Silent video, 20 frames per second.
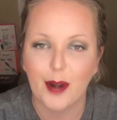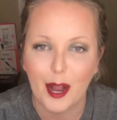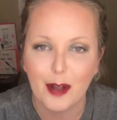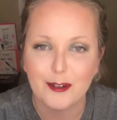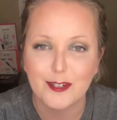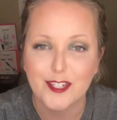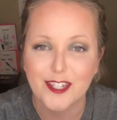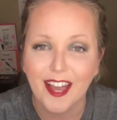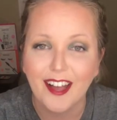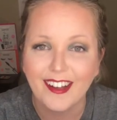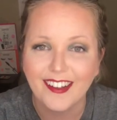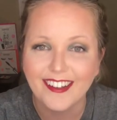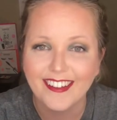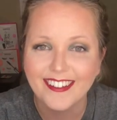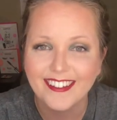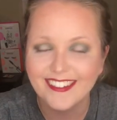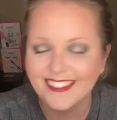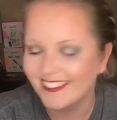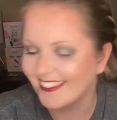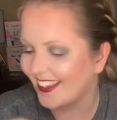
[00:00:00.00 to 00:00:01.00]
gel.
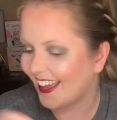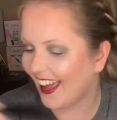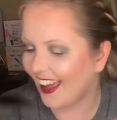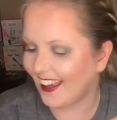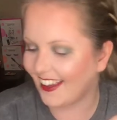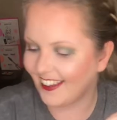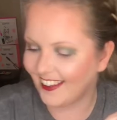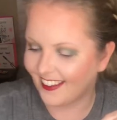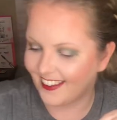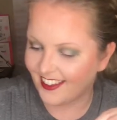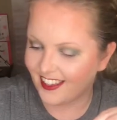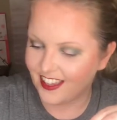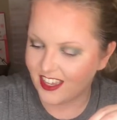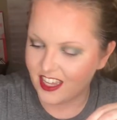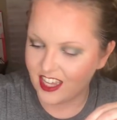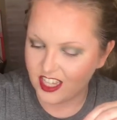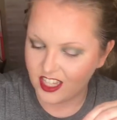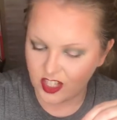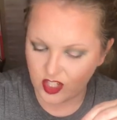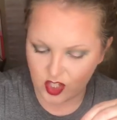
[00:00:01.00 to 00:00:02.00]
Okay,
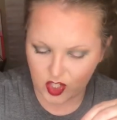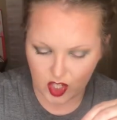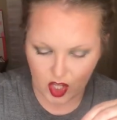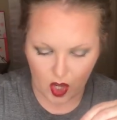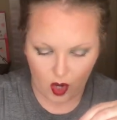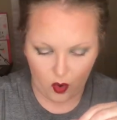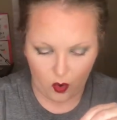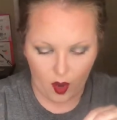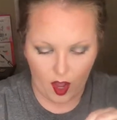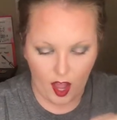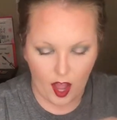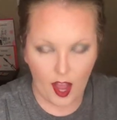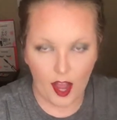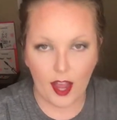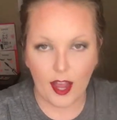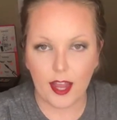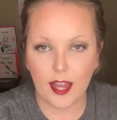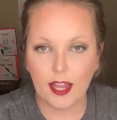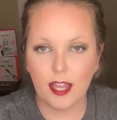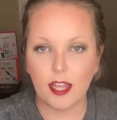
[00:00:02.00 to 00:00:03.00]
so
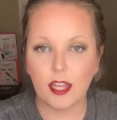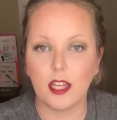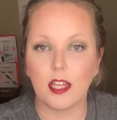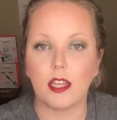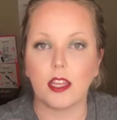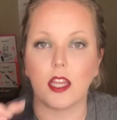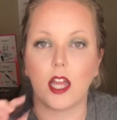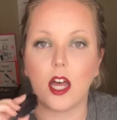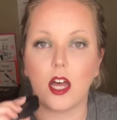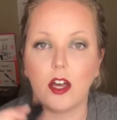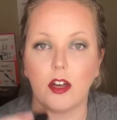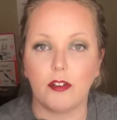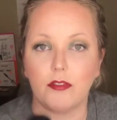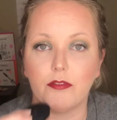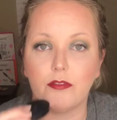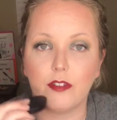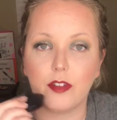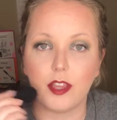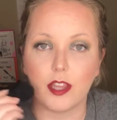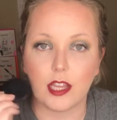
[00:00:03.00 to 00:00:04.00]
I love
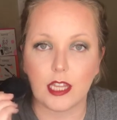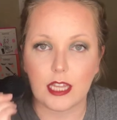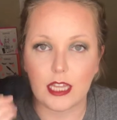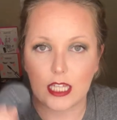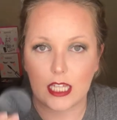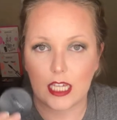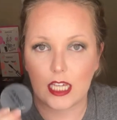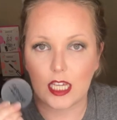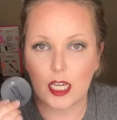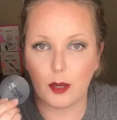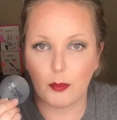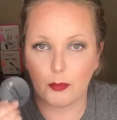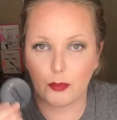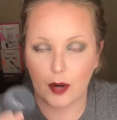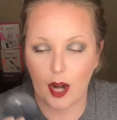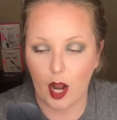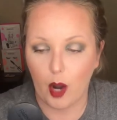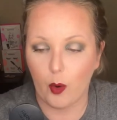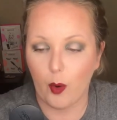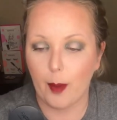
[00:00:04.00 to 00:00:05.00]
the
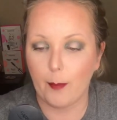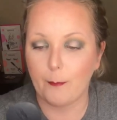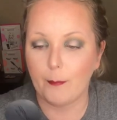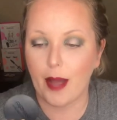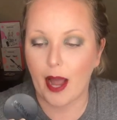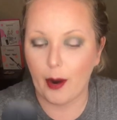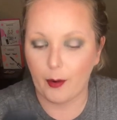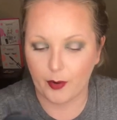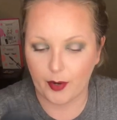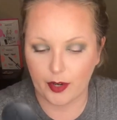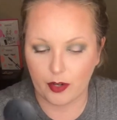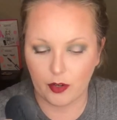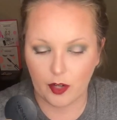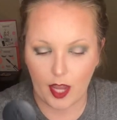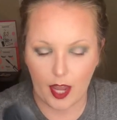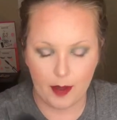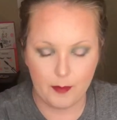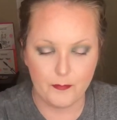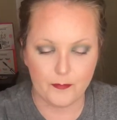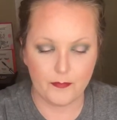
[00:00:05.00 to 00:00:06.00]
brow powder.
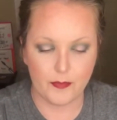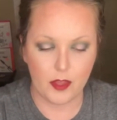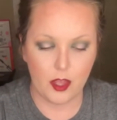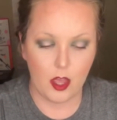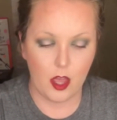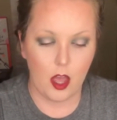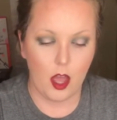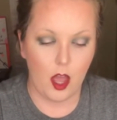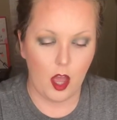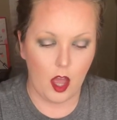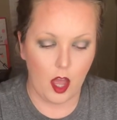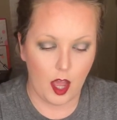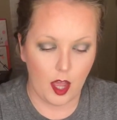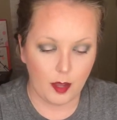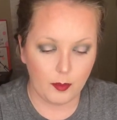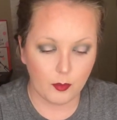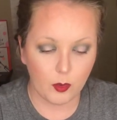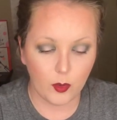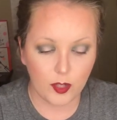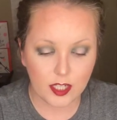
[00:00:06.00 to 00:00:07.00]
Okay,
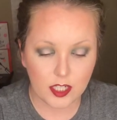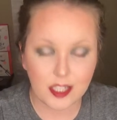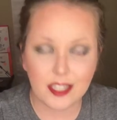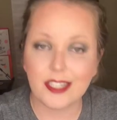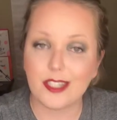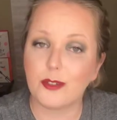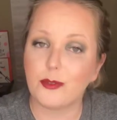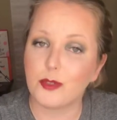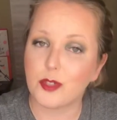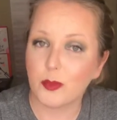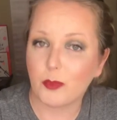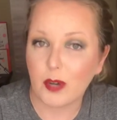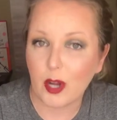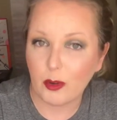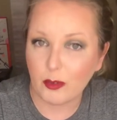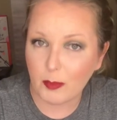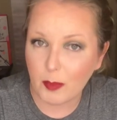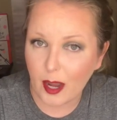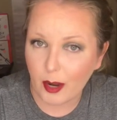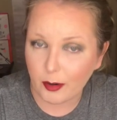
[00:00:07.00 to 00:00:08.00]
I'm going to use the brow
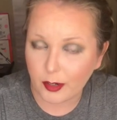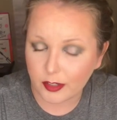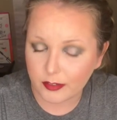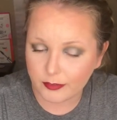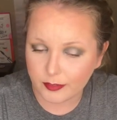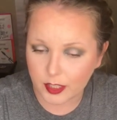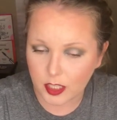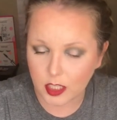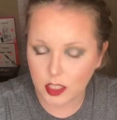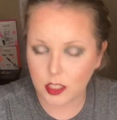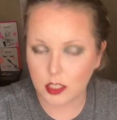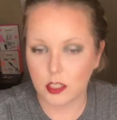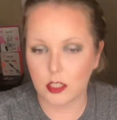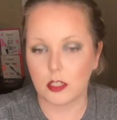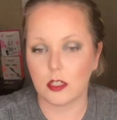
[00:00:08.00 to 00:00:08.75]
powder first.